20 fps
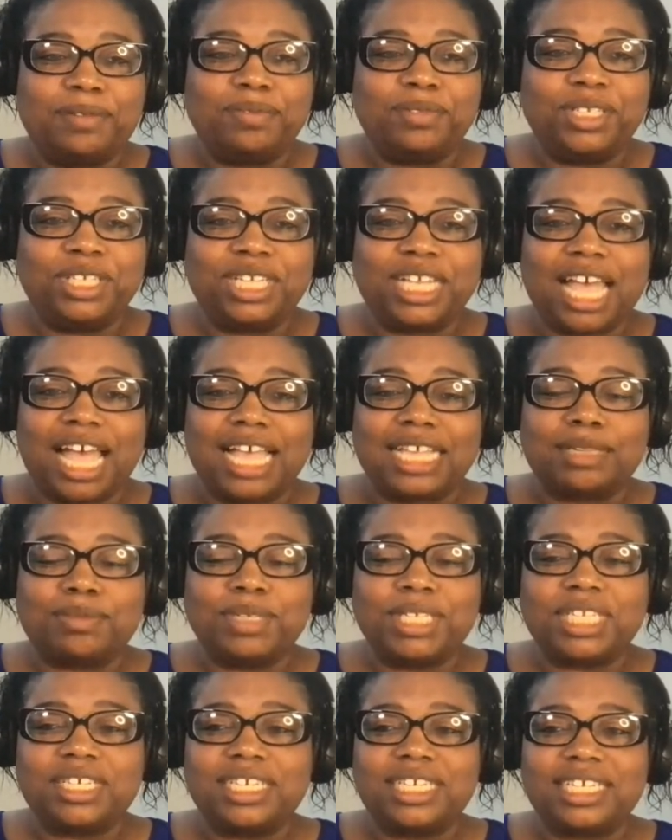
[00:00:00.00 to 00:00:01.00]
Look, guys,
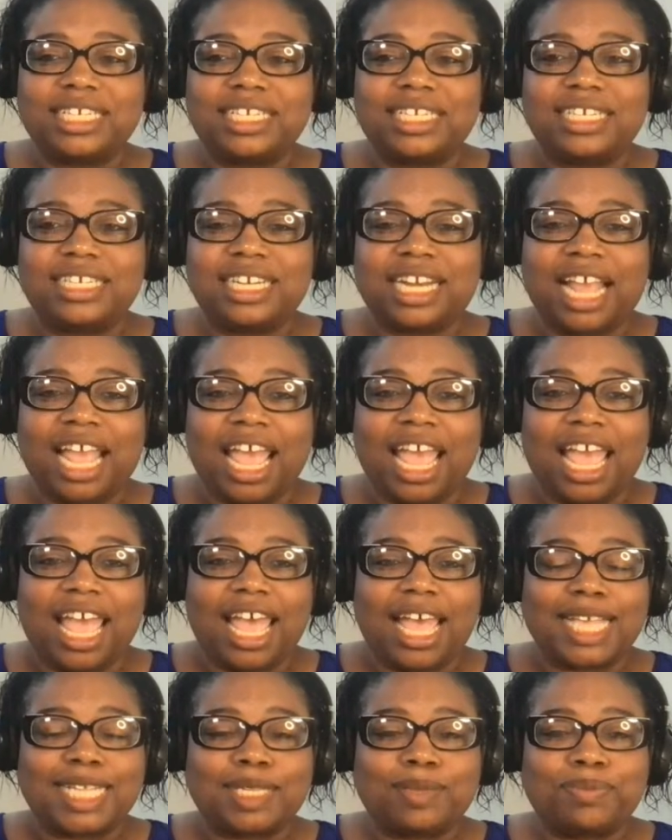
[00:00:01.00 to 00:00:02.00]
Mr. Leonard
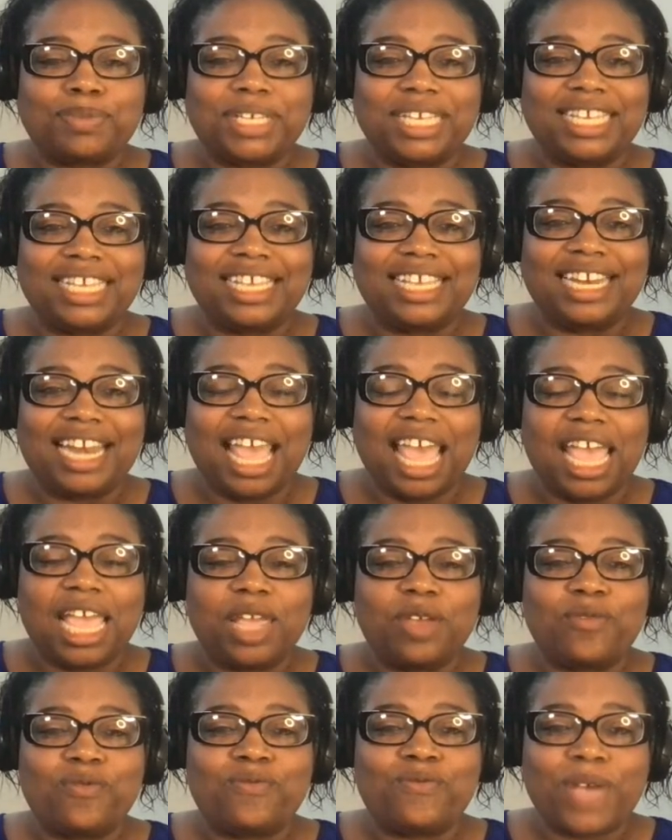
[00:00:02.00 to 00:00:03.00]
has been
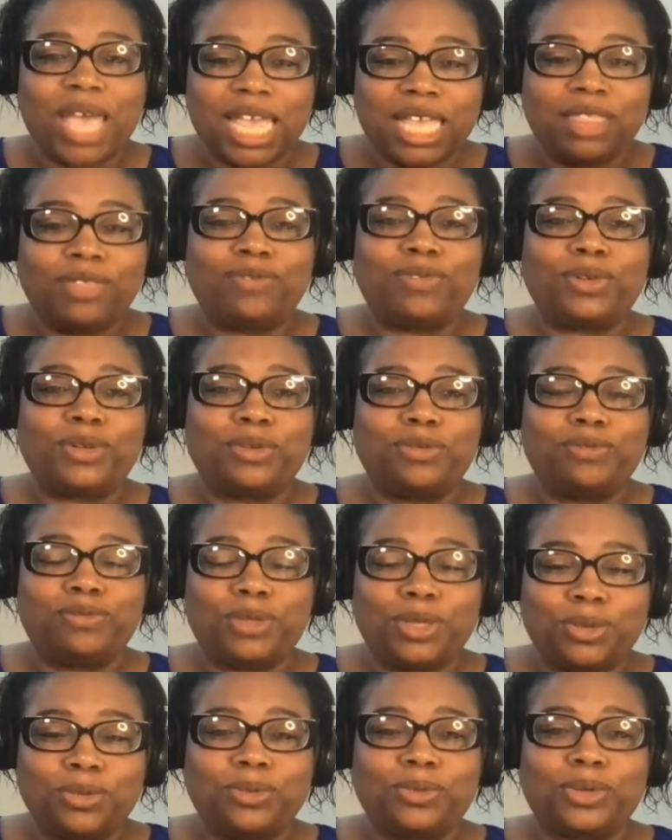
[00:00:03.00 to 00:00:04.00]
a faithful
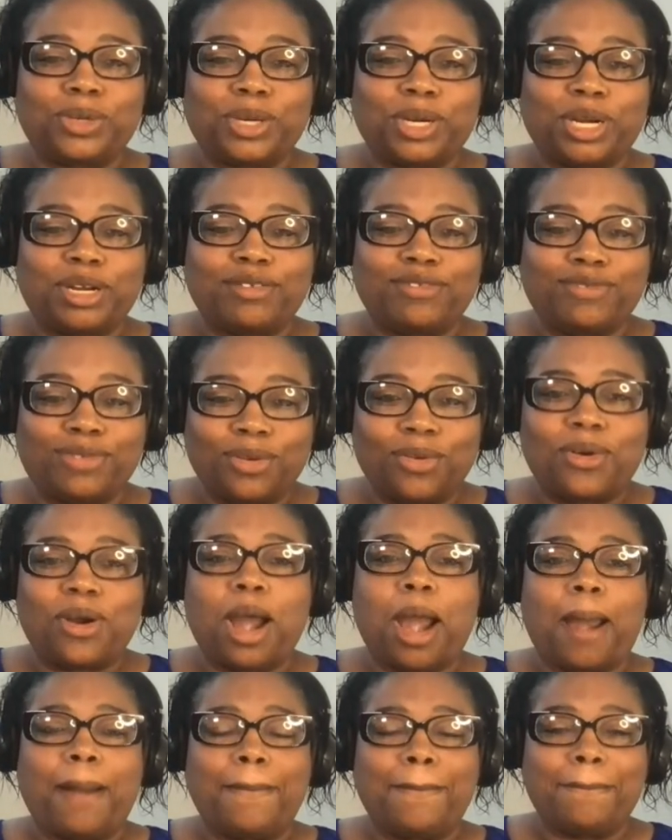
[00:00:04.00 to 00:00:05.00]
viewer
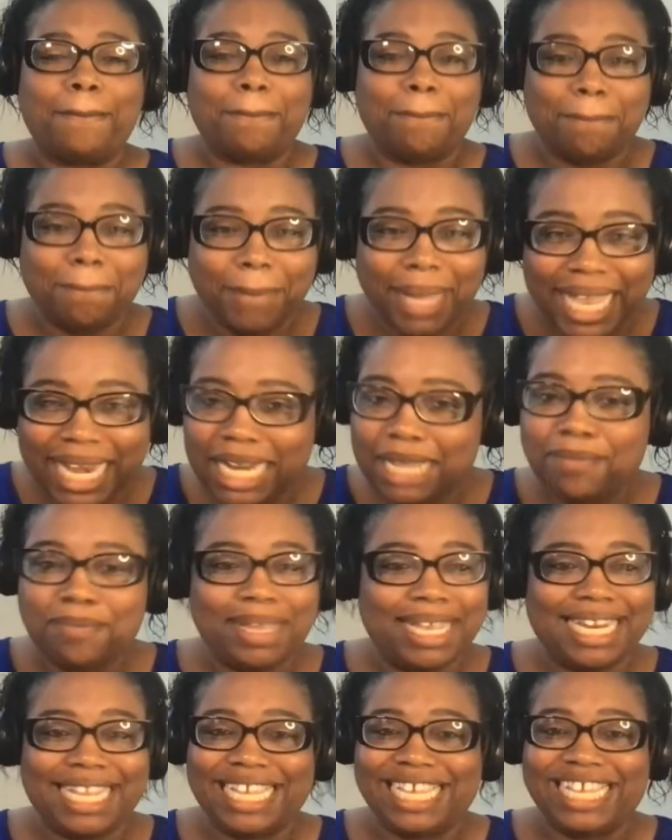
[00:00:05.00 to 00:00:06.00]
for many,
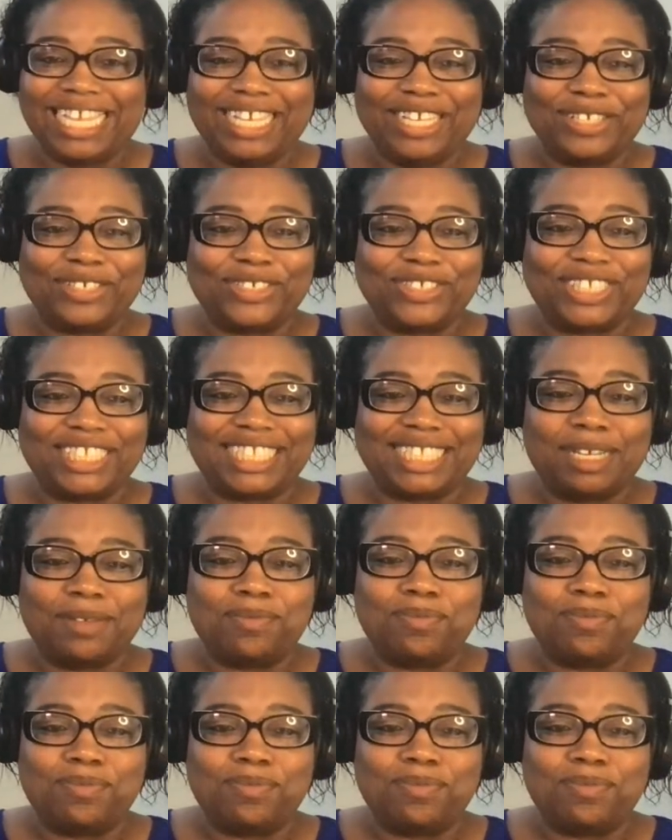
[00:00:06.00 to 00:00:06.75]
many years.